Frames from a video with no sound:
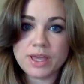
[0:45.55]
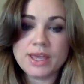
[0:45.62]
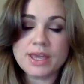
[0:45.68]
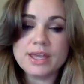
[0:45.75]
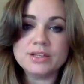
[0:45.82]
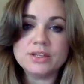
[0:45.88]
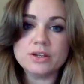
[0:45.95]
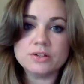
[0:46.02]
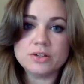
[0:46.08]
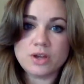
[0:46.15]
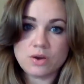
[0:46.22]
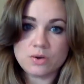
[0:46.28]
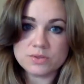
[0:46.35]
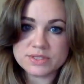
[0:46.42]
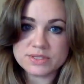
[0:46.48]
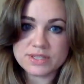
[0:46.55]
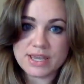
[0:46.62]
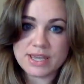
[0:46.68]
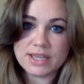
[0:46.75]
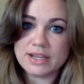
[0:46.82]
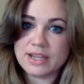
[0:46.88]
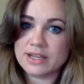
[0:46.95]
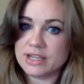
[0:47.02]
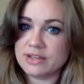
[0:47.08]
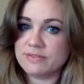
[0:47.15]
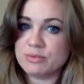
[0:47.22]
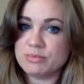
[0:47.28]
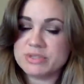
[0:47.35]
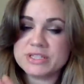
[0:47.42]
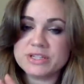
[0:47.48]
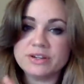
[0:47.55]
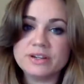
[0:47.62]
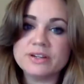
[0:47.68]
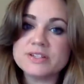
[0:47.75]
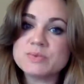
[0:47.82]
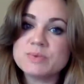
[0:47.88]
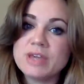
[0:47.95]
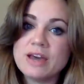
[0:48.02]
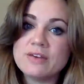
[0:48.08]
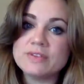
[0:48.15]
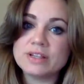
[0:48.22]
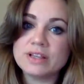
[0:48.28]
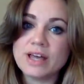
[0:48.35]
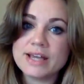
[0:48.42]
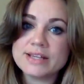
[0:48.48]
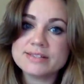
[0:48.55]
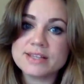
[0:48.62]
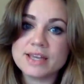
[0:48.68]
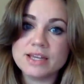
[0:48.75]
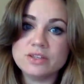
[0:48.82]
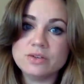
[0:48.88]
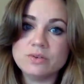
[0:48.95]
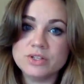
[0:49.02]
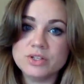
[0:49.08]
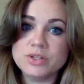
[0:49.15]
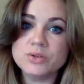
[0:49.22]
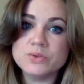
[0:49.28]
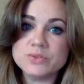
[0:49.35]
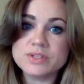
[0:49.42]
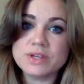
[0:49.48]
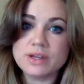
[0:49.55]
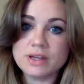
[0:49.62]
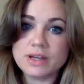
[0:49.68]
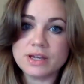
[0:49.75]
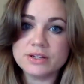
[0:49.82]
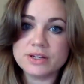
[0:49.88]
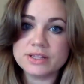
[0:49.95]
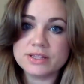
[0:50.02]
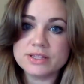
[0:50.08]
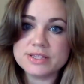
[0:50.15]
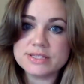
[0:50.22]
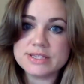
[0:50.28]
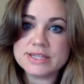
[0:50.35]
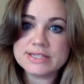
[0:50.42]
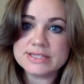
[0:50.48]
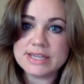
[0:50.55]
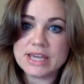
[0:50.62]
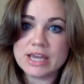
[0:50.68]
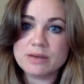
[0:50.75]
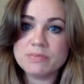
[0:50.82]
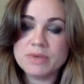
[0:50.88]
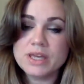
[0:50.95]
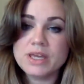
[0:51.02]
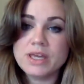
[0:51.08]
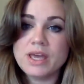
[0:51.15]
and your notes and any of the materials we have in class you can use during the exam.